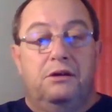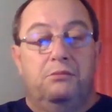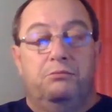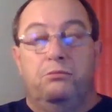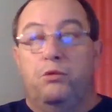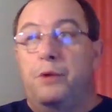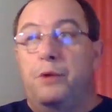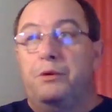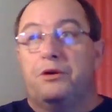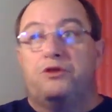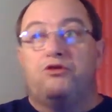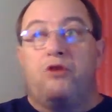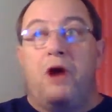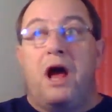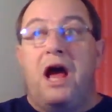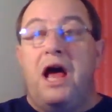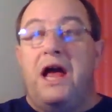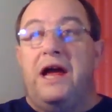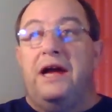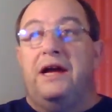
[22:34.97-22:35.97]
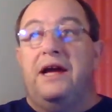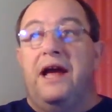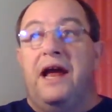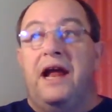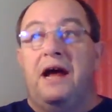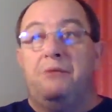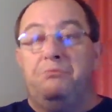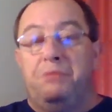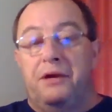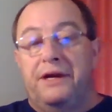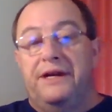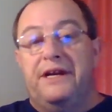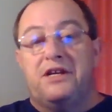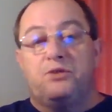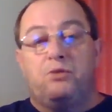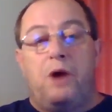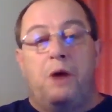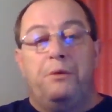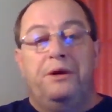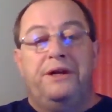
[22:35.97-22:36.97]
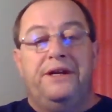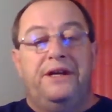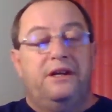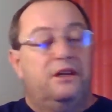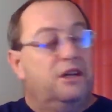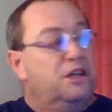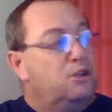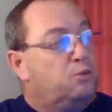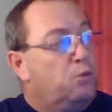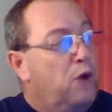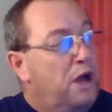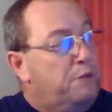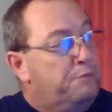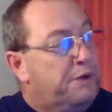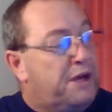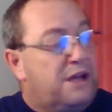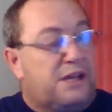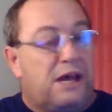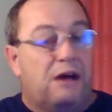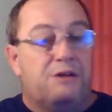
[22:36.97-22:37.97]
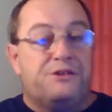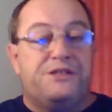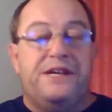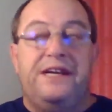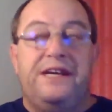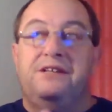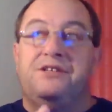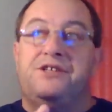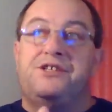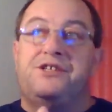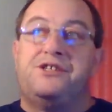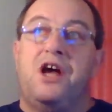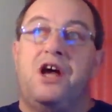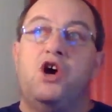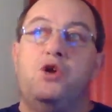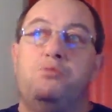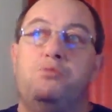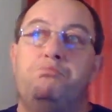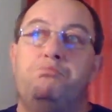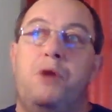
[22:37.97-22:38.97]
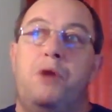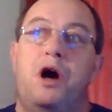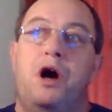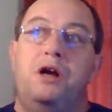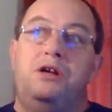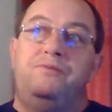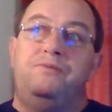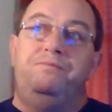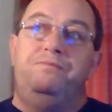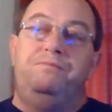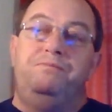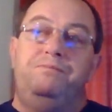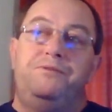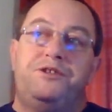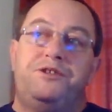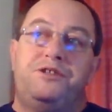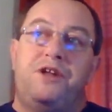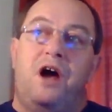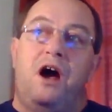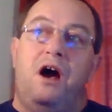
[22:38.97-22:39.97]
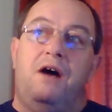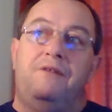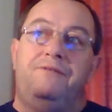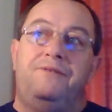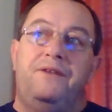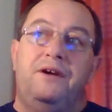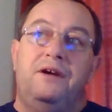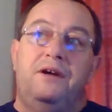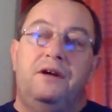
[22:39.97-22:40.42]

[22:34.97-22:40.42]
We were trying, and I believe that's why we didn't lose weight, because I was eating so much stuff